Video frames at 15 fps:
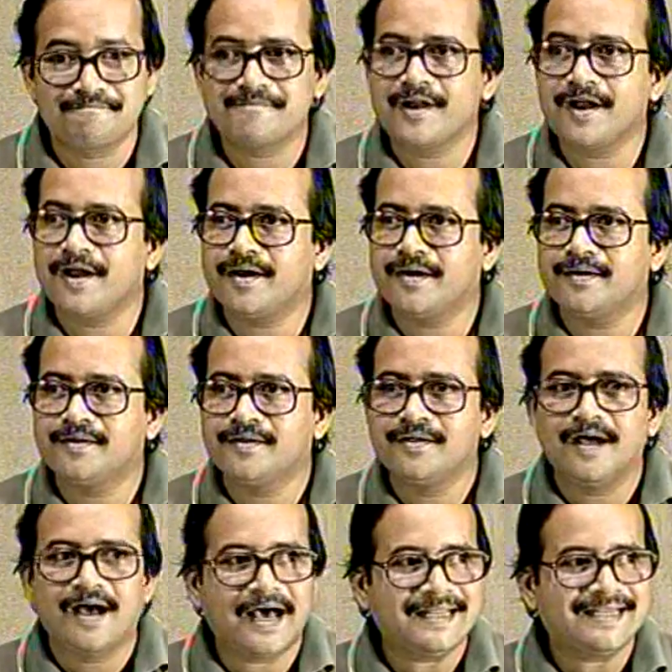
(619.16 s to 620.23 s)
Yeah,
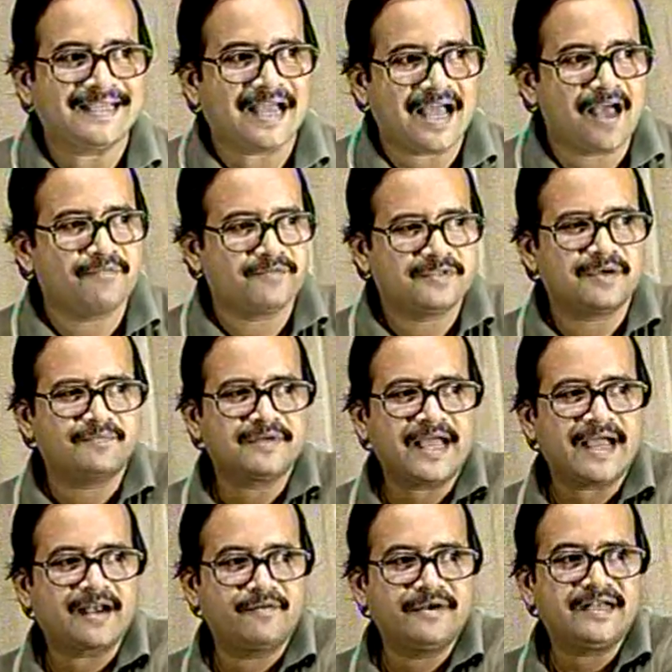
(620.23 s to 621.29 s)
I think I have some
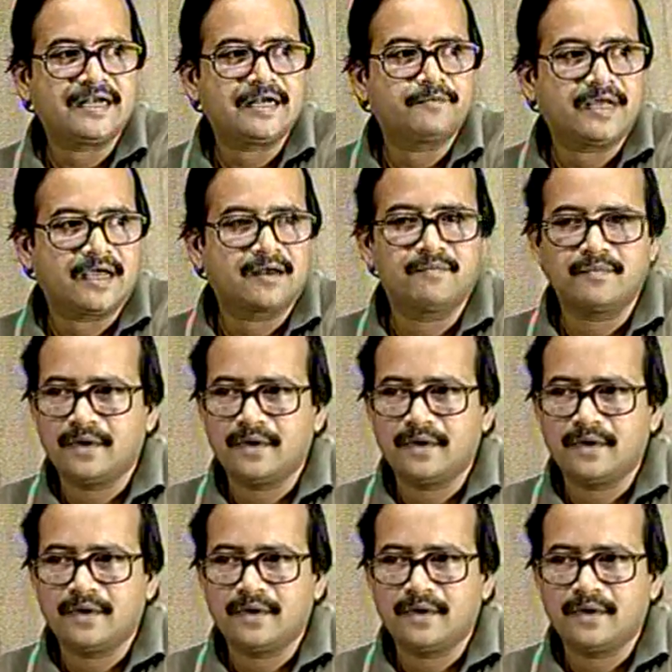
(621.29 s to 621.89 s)
diagram, indicative diagram.